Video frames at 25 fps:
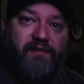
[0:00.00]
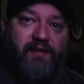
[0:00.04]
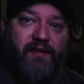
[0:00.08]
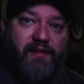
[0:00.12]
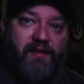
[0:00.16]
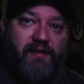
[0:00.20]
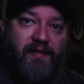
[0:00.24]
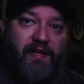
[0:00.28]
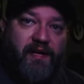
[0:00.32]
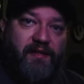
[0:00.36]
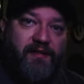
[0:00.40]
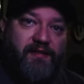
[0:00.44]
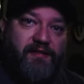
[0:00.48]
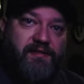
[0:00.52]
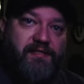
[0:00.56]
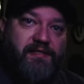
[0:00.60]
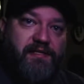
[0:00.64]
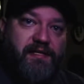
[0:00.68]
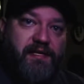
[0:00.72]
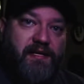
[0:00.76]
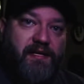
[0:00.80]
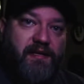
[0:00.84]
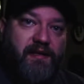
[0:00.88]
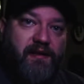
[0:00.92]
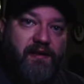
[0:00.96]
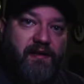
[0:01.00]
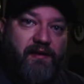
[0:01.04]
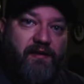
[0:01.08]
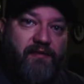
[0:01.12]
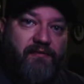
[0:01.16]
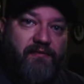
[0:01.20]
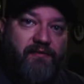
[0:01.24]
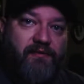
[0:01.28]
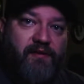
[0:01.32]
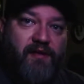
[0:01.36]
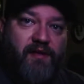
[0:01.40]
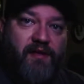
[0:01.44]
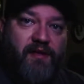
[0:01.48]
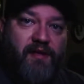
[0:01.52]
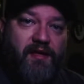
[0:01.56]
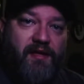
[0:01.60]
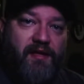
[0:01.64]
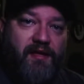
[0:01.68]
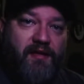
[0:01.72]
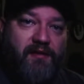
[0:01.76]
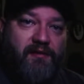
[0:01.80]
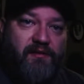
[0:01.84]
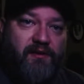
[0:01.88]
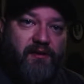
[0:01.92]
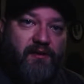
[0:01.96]
like that, to see if
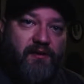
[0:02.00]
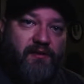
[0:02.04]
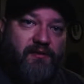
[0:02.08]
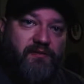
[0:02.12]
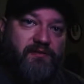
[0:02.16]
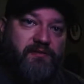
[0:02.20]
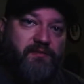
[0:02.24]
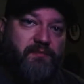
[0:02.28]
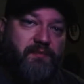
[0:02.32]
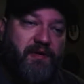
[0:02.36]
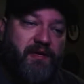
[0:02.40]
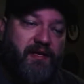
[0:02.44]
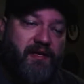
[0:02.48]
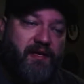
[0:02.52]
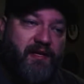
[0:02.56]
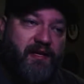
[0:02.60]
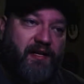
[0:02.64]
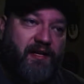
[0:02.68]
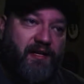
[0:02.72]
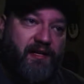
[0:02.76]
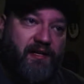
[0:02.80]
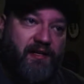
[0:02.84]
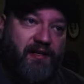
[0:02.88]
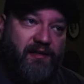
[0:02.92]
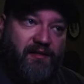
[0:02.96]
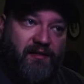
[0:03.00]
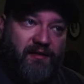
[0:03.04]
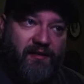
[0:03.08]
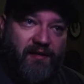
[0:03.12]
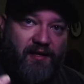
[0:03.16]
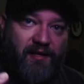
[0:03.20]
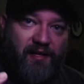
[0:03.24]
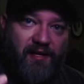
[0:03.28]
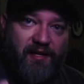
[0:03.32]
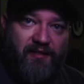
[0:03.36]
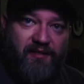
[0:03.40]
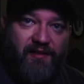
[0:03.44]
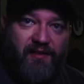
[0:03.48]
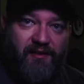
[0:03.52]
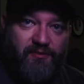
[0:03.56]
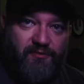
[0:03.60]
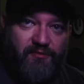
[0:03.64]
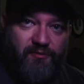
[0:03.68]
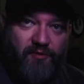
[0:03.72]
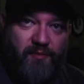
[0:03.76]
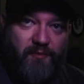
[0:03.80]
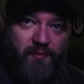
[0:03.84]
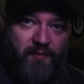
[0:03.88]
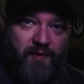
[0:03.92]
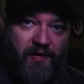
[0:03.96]
there's been anything
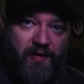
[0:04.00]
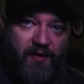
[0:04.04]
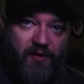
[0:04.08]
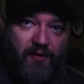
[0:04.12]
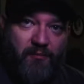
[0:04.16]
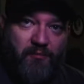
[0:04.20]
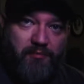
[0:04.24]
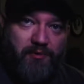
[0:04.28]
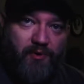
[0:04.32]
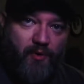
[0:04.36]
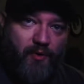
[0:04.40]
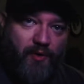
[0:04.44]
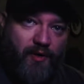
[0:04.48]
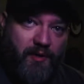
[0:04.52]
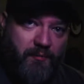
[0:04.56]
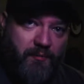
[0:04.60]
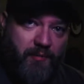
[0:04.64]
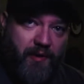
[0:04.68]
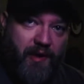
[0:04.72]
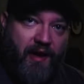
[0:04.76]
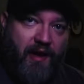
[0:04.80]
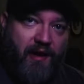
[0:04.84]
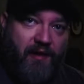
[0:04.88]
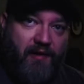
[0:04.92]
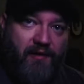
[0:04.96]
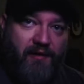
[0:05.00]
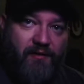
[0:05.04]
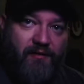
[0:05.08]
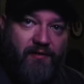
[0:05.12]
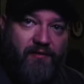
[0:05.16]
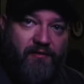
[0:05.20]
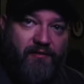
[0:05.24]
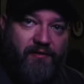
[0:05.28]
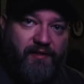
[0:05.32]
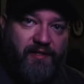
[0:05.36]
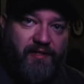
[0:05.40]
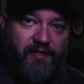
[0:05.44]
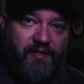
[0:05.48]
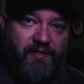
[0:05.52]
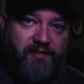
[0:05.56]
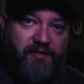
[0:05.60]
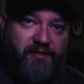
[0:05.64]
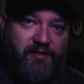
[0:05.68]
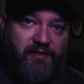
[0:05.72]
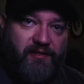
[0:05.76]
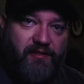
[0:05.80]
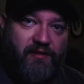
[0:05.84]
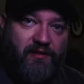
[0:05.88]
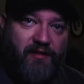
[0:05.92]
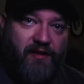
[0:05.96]
dripping or blowing back on the
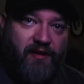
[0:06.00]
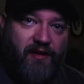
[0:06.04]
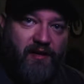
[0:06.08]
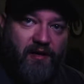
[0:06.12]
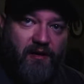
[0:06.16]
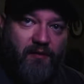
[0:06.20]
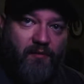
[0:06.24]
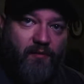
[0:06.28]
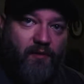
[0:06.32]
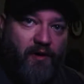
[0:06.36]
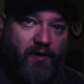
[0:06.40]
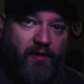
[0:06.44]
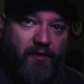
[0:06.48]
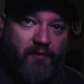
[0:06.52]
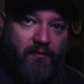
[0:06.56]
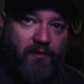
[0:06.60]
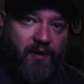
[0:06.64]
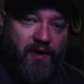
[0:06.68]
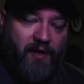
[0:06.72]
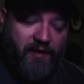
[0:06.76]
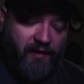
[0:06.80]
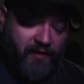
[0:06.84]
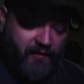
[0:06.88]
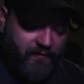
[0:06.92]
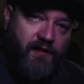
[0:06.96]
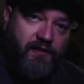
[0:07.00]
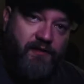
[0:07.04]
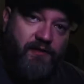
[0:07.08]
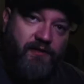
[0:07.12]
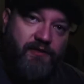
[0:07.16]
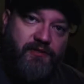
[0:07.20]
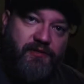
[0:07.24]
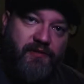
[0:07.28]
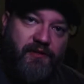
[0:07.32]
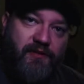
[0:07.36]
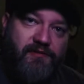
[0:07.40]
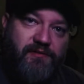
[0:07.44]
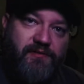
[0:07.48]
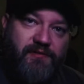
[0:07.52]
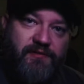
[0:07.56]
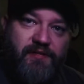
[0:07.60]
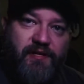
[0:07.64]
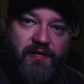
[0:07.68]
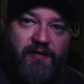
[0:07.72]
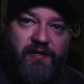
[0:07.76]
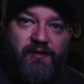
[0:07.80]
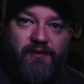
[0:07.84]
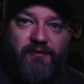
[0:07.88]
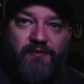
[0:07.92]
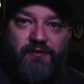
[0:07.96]
engine while you're riding. You should also
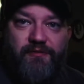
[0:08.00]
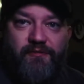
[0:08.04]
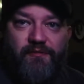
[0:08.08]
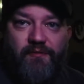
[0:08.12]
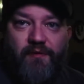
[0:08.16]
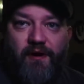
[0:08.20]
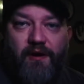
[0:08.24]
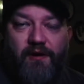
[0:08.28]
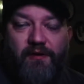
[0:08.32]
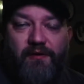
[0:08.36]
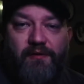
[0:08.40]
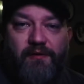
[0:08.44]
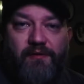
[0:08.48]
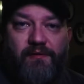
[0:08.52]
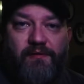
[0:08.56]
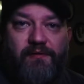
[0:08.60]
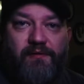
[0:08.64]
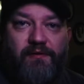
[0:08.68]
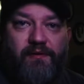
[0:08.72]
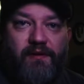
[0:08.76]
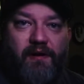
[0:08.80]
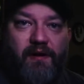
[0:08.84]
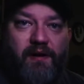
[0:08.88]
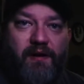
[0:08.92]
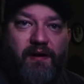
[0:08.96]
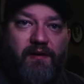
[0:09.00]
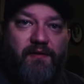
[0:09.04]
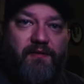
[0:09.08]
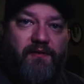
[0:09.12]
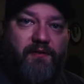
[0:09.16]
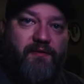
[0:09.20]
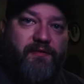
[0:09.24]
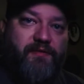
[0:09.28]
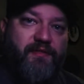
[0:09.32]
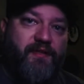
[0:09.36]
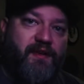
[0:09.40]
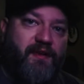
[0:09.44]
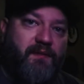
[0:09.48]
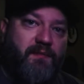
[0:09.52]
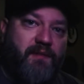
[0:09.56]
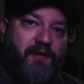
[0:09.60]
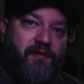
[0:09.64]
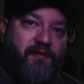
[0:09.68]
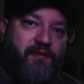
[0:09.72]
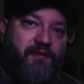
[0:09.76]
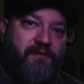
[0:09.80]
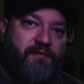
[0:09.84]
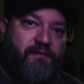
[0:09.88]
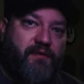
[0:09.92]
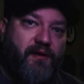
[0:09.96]
check your throttle. The thing about
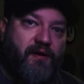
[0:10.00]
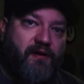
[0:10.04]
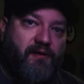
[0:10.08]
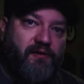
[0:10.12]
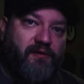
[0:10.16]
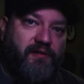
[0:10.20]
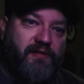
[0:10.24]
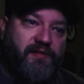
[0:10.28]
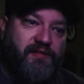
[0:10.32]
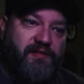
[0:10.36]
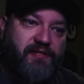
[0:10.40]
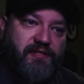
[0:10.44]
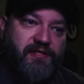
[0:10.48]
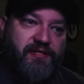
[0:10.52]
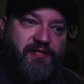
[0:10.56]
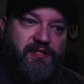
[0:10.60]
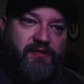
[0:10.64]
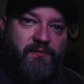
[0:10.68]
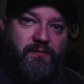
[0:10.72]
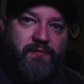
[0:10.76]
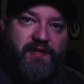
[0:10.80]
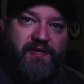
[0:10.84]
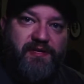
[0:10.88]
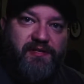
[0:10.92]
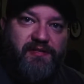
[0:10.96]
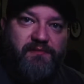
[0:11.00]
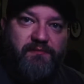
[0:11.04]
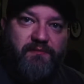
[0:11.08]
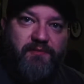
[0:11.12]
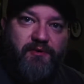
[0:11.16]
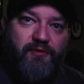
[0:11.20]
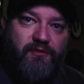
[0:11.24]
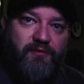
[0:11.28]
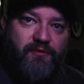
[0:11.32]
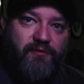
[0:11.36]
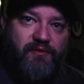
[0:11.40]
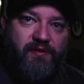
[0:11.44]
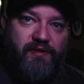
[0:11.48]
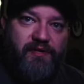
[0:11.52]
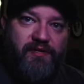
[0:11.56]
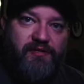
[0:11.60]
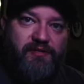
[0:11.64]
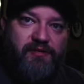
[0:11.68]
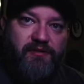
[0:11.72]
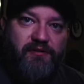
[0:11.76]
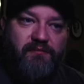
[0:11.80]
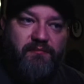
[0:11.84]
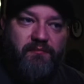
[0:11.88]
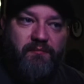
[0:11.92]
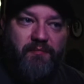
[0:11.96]
the throttle is it should be smooth. It
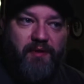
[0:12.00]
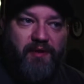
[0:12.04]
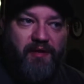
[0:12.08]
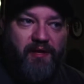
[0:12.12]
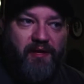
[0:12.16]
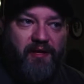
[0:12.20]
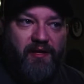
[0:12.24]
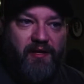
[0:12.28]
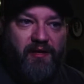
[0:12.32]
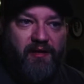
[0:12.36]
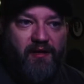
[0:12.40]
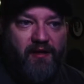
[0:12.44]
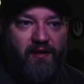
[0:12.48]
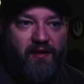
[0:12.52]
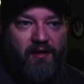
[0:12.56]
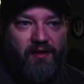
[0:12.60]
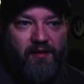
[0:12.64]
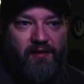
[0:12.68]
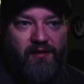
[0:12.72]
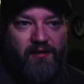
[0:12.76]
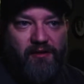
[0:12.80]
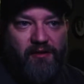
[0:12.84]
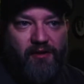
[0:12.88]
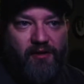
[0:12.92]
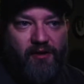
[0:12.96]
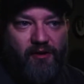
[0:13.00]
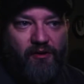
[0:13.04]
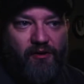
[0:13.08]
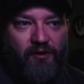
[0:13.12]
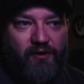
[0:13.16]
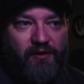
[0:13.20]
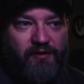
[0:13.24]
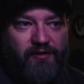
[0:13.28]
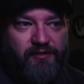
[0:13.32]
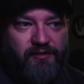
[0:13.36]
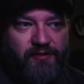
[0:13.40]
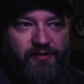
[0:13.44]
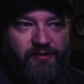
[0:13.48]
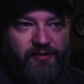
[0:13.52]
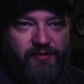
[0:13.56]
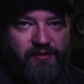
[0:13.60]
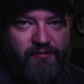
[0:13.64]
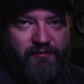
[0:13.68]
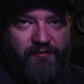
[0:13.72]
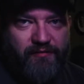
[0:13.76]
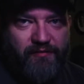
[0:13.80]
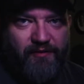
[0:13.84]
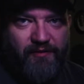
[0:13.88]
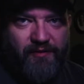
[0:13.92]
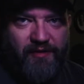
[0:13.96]
shouldn't be, you know, you
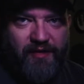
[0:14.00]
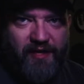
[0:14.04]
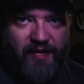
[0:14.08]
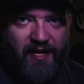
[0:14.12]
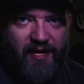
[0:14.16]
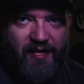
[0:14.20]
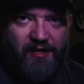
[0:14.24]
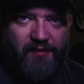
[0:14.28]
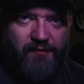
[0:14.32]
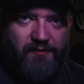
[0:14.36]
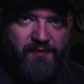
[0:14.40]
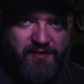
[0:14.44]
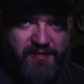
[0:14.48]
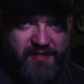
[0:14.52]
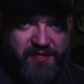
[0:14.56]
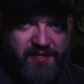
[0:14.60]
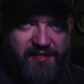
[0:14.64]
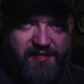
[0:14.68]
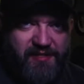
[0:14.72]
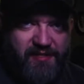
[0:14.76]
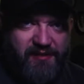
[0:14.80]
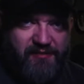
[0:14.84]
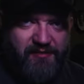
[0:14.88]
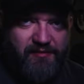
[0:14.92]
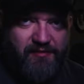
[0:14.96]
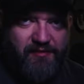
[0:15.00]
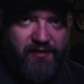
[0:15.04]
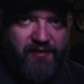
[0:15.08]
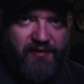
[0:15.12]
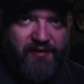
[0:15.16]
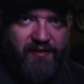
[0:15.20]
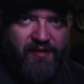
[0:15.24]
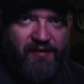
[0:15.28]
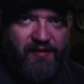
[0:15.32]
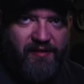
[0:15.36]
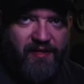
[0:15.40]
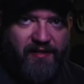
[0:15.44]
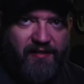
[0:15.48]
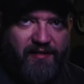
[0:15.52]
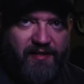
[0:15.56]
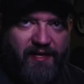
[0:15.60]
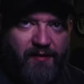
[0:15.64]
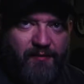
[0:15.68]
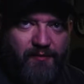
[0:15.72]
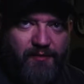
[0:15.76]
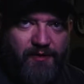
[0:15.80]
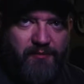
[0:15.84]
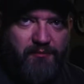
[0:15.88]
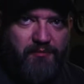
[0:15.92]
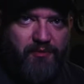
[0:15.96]
shouldn't feel any kind of resistance or anything like that
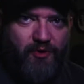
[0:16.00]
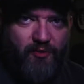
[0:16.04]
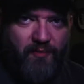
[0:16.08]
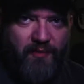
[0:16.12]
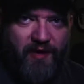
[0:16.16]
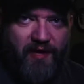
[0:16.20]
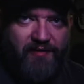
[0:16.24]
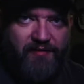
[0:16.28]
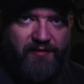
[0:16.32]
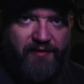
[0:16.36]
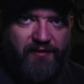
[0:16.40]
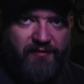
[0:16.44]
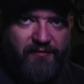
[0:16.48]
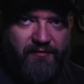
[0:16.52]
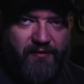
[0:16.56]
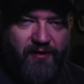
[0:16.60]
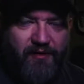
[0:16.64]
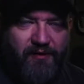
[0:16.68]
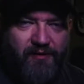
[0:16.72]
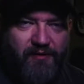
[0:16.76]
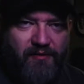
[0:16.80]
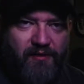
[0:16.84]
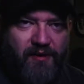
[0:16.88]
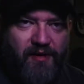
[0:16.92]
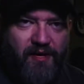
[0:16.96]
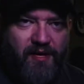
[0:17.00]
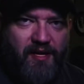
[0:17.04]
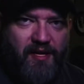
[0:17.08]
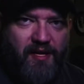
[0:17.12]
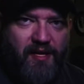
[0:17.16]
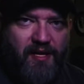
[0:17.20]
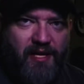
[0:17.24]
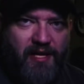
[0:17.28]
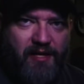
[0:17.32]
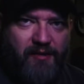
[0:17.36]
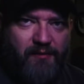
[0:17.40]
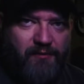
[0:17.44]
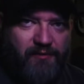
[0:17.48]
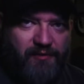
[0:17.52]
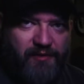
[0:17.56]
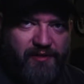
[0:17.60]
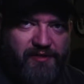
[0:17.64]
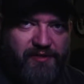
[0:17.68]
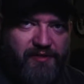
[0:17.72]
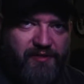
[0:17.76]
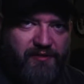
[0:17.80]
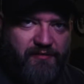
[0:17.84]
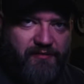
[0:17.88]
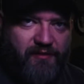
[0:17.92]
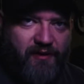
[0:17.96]
when you pull back the throttle and
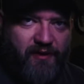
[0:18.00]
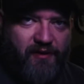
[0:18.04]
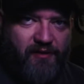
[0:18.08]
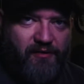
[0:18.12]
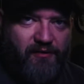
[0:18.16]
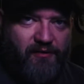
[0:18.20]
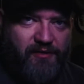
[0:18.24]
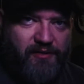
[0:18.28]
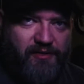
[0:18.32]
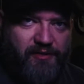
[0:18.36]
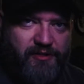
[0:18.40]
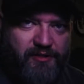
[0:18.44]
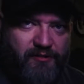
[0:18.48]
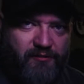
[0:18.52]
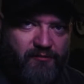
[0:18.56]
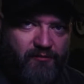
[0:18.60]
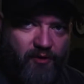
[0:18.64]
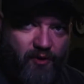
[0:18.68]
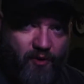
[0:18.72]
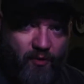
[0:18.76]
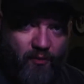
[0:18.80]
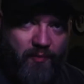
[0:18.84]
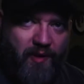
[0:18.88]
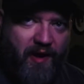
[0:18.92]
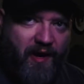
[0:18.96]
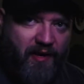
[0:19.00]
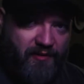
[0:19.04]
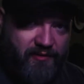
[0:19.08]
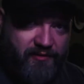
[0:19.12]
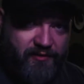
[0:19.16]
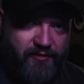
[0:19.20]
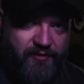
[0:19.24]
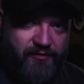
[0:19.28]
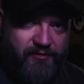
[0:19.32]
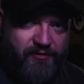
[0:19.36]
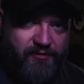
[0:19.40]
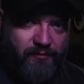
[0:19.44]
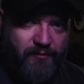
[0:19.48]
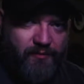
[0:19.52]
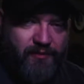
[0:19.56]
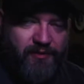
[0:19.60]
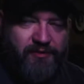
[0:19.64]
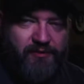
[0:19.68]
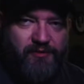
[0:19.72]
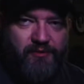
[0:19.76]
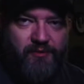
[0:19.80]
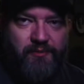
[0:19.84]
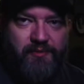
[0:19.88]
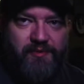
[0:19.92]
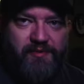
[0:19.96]
release the throttle. It should go back to its
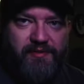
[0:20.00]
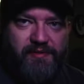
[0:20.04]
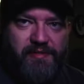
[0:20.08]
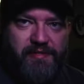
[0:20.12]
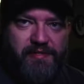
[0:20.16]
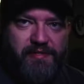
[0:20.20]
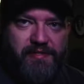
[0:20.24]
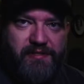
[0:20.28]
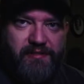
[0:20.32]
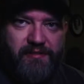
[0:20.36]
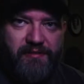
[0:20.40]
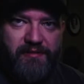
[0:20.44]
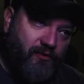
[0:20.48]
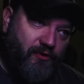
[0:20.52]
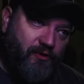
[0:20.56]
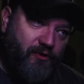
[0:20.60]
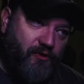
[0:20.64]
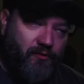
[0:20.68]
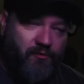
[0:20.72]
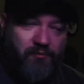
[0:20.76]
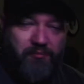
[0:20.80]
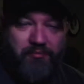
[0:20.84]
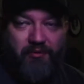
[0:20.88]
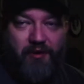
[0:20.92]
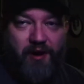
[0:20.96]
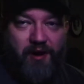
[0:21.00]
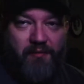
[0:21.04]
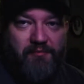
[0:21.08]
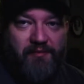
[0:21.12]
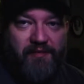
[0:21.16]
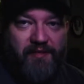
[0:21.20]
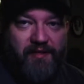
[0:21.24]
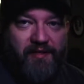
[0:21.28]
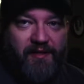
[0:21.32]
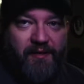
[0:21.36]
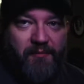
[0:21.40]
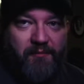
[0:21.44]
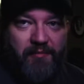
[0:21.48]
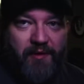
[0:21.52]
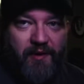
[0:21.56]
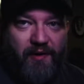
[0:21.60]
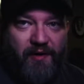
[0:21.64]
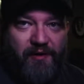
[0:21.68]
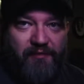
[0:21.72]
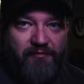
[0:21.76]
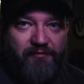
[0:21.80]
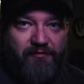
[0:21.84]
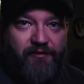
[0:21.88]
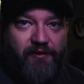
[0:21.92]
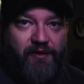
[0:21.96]
original position. You probably need a
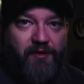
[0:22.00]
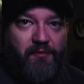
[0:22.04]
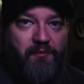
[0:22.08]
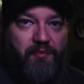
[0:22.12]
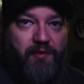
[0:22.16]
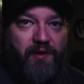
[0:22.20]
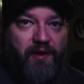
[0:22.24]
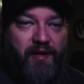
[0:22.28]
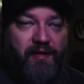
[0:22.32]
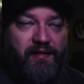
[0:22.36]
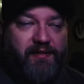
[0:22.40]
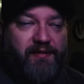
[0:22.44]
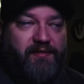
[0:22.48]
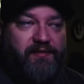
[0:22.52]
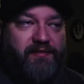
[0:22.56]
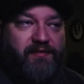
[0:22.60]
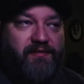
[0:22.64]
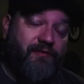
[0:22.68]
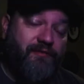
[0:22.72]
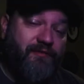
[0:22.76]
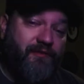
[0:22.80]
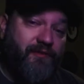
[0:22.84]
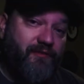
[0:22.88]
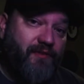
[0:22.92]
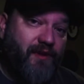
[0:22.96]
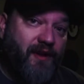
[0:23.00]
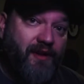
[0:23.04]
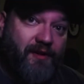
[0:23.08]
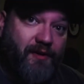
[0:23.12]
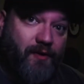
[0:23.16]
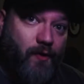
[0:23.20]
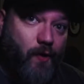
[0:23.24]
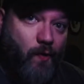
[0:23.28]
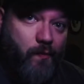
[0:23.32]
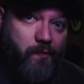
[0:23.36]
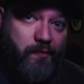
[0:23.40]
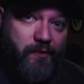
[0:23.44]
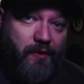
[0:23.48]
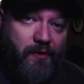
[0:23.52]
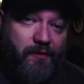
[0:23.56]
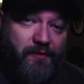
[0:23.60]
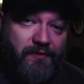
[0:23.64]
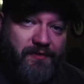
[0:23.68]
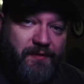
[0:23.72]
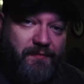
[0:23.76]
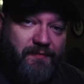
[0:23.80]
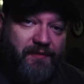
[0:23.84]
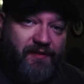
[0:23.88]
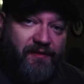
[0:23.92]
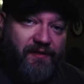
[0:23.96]
buddy for your brakes. If you've got a GoPro or
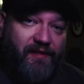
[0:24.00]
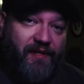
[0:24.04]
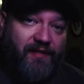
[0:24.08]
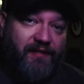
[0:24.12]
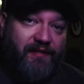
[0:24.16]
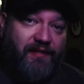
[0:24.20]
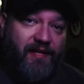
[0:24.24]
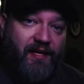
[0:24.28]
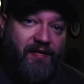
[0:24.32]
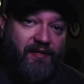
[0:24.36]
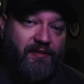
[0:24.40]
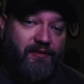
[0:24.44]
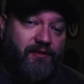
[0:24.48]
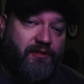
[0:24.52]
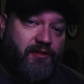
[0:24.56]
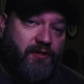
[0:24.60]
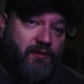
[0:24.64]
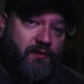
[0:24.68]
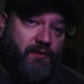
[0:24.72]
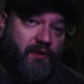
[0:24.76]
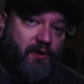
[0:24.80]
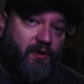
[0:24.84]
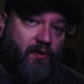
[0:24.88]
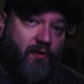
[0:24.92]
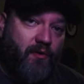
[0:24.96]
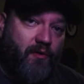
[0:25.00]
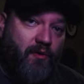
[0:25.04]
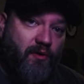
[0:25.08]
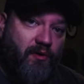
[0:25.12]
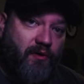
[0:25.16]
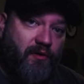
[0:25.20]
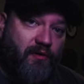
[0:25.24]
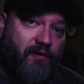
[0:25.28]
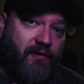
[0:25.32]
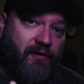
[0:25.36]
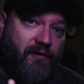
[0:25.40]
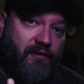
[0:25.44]
something like that, you could record